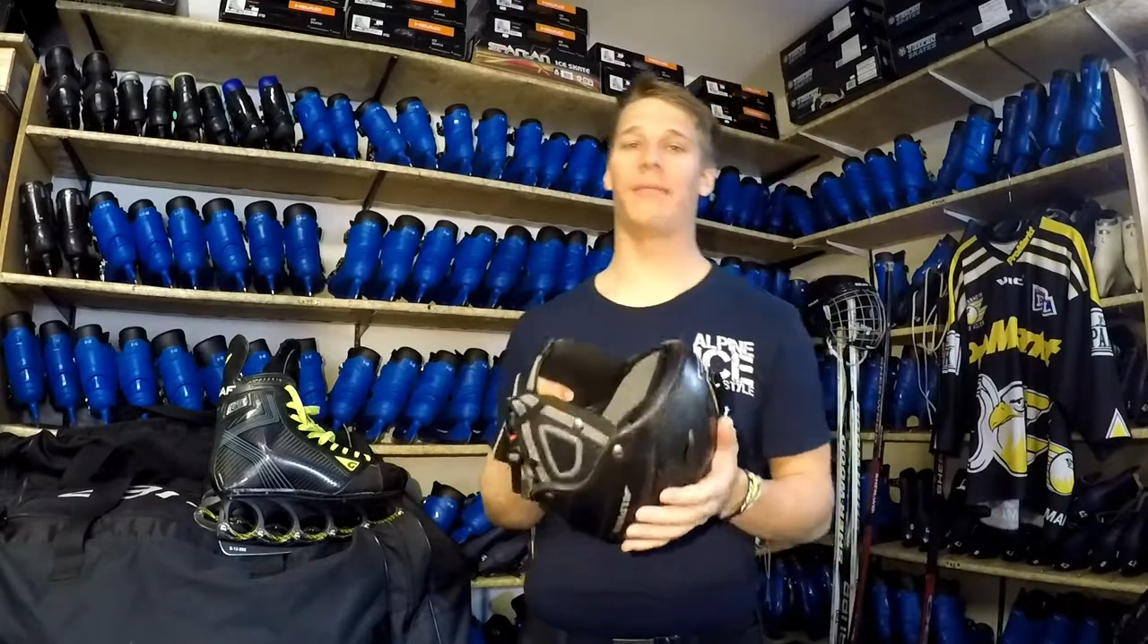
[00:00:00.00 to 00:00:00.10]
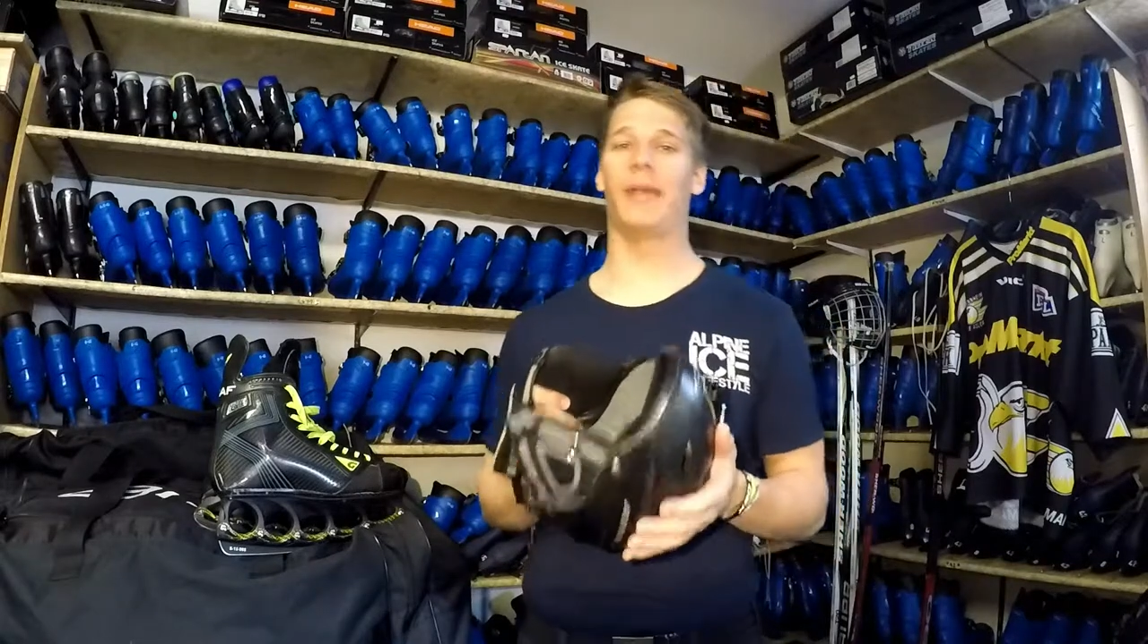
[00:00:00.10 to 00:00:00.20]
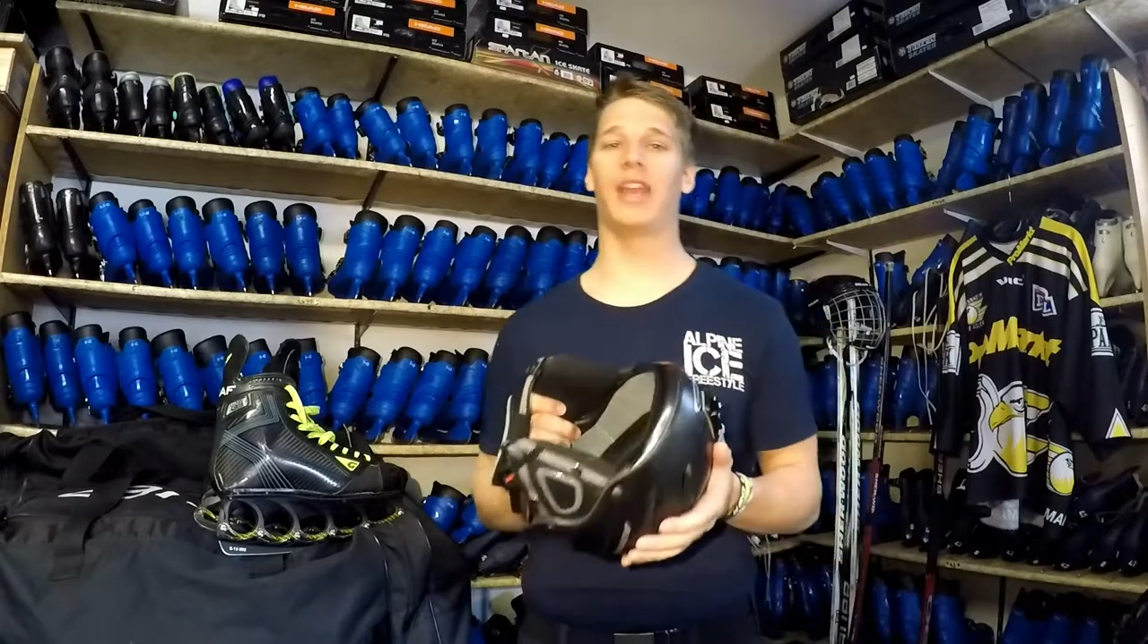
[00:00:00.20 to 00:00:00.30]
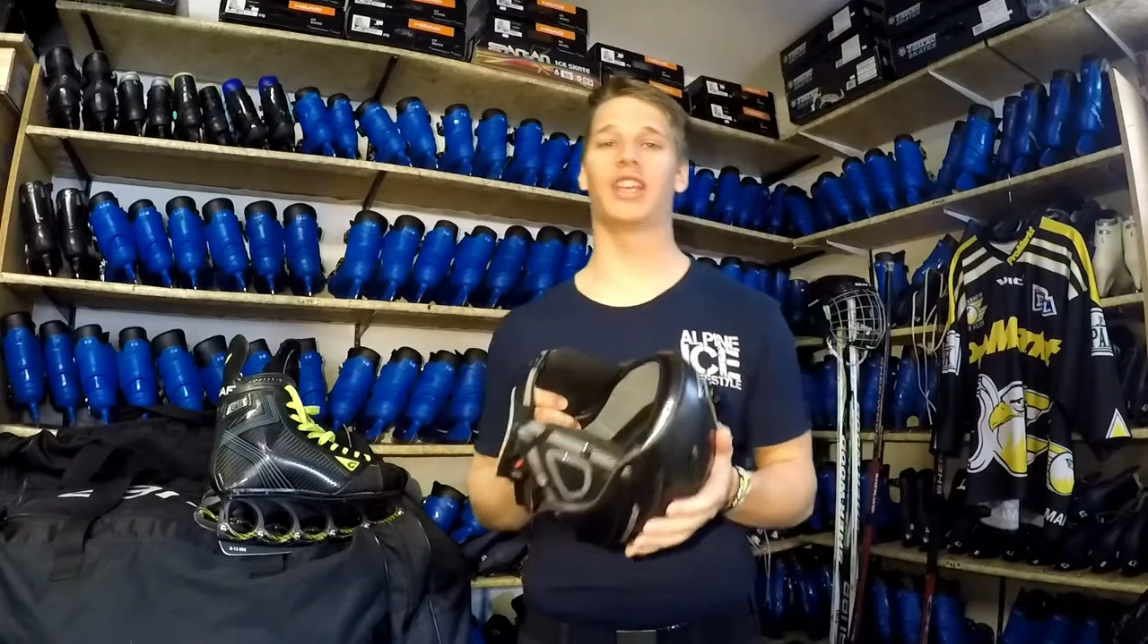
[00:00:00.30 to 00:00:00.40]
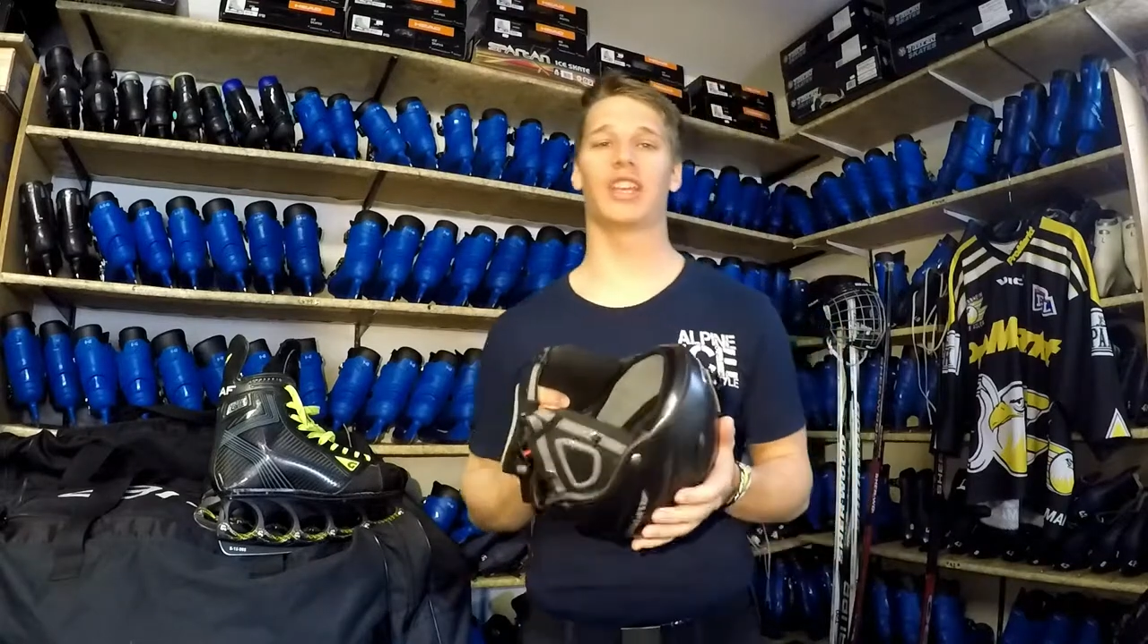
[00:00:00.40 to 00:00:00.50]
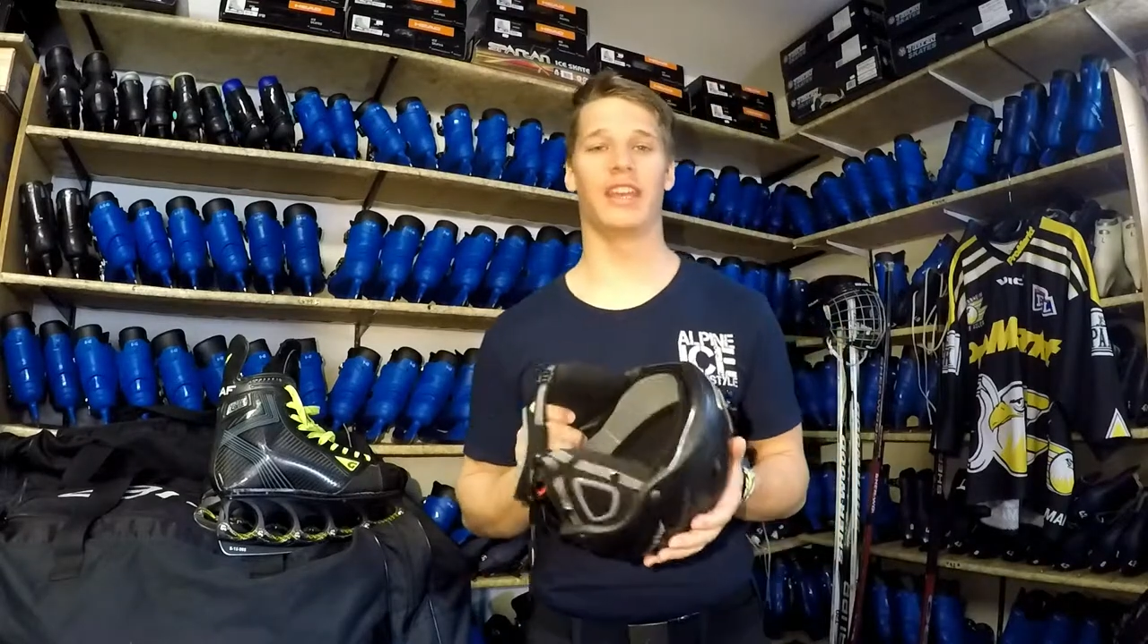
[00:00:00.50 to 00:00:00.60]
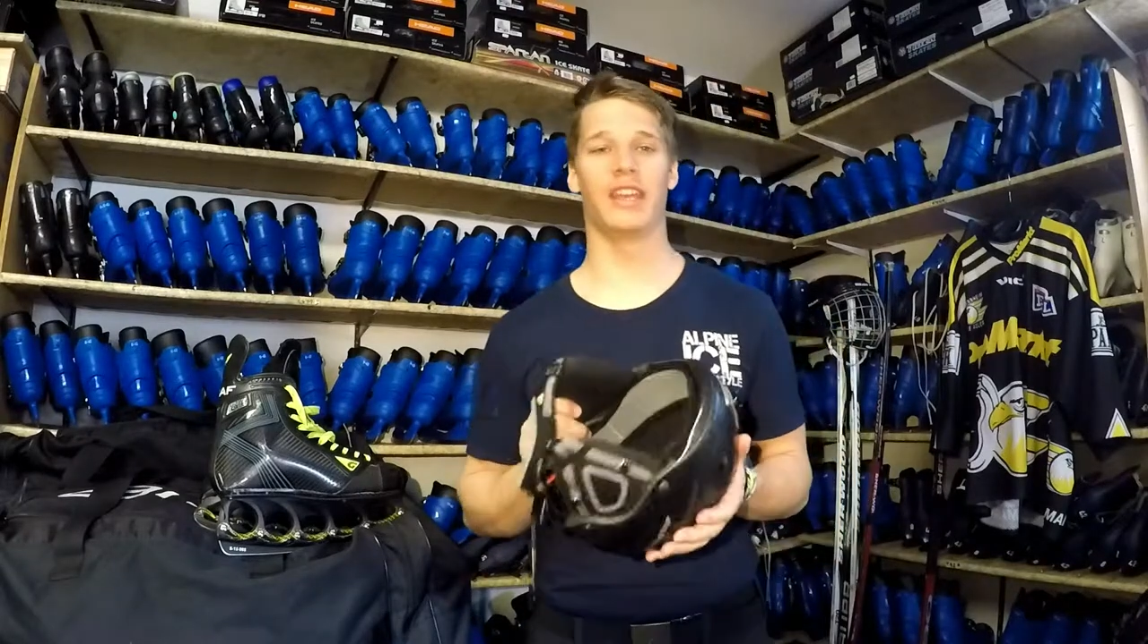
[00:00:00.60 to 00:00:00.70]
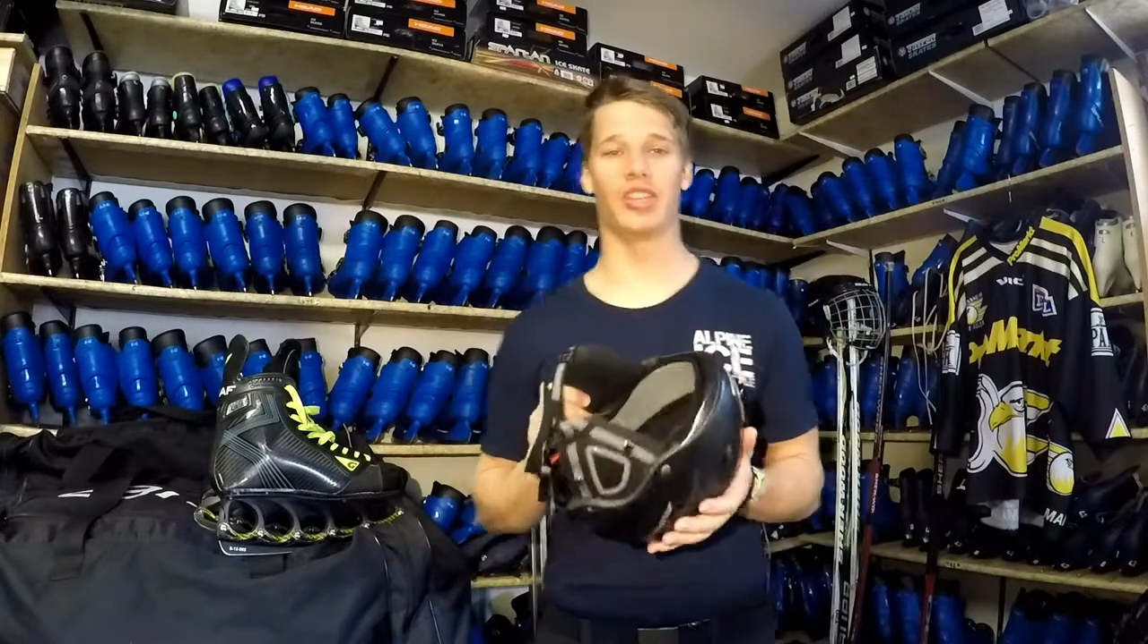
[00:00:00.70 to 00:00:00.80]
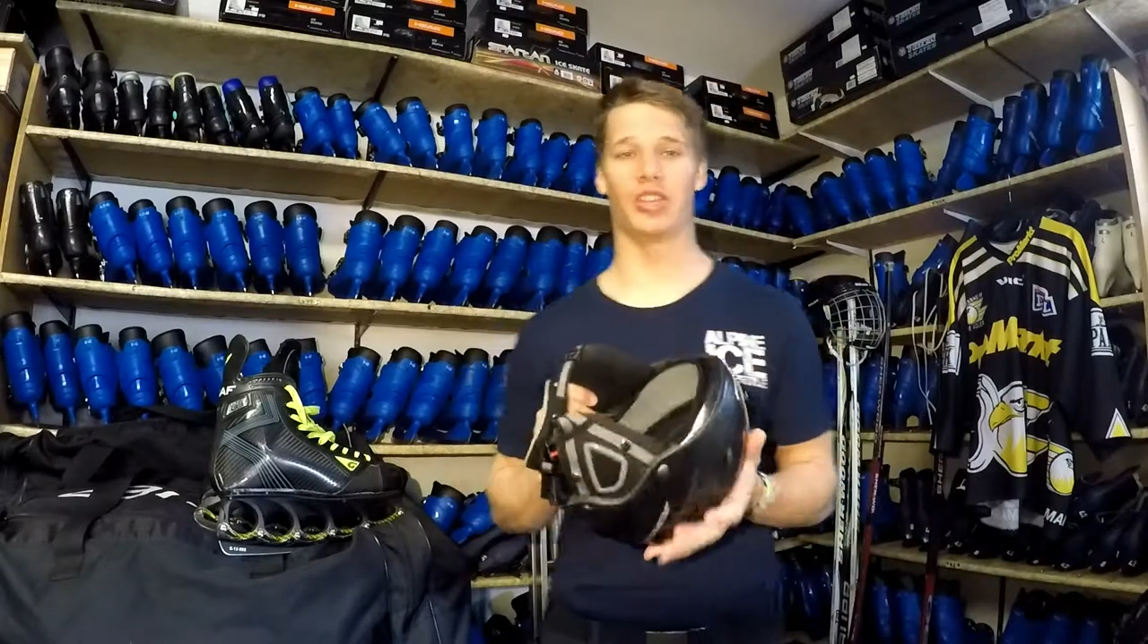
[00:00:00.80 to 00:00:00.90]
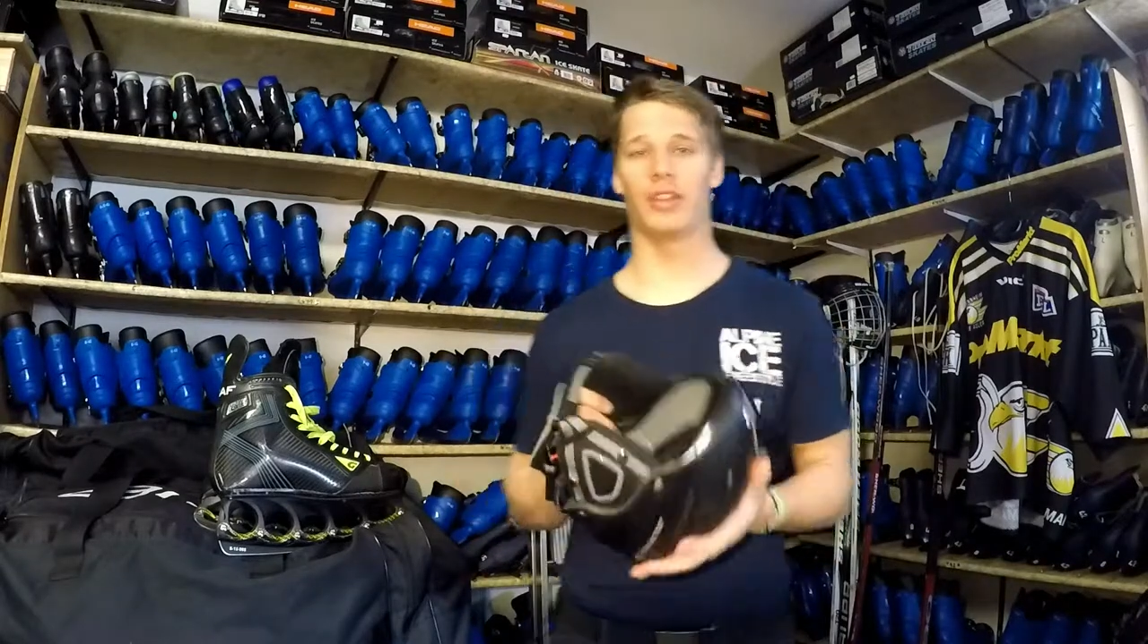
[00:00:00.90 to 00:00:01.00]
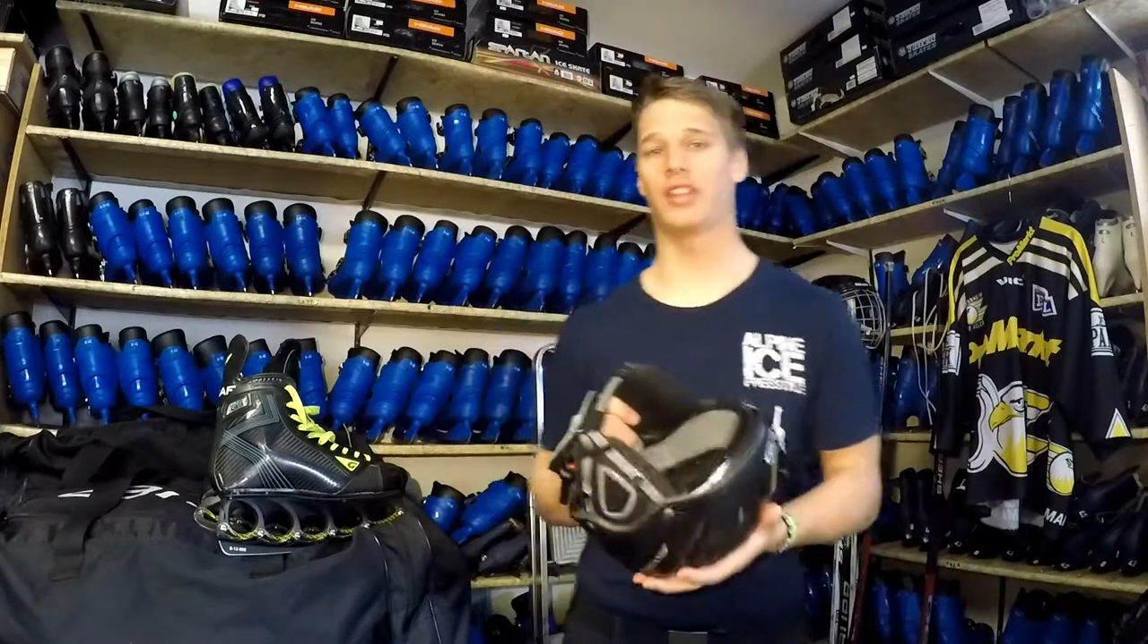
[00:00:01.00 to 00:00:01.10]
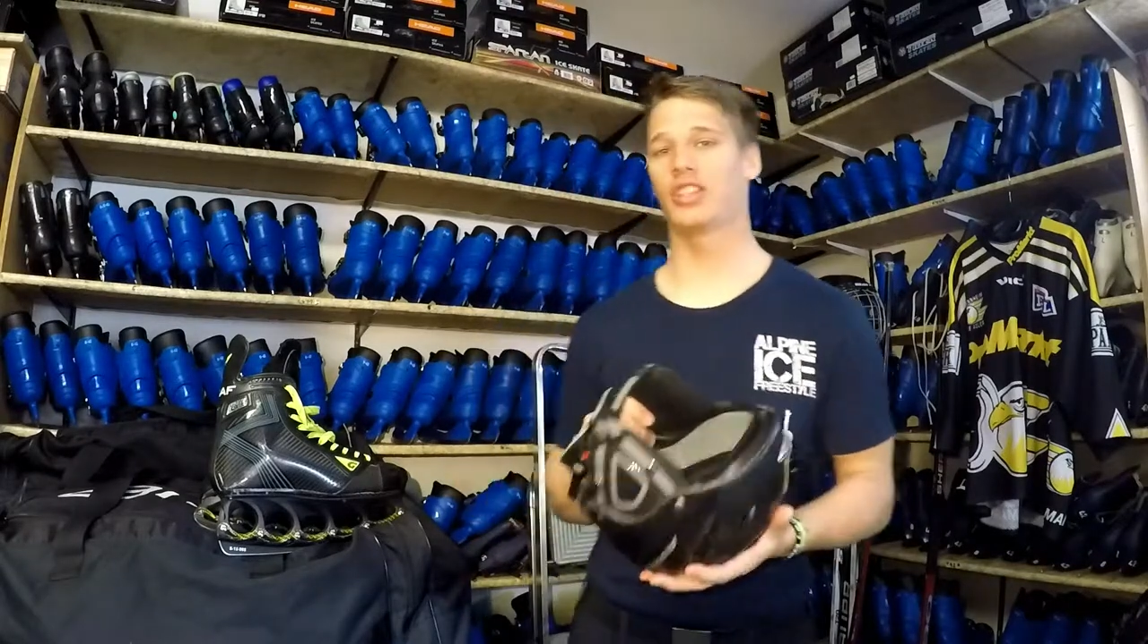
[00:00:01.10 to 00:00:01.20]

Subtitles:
major injury.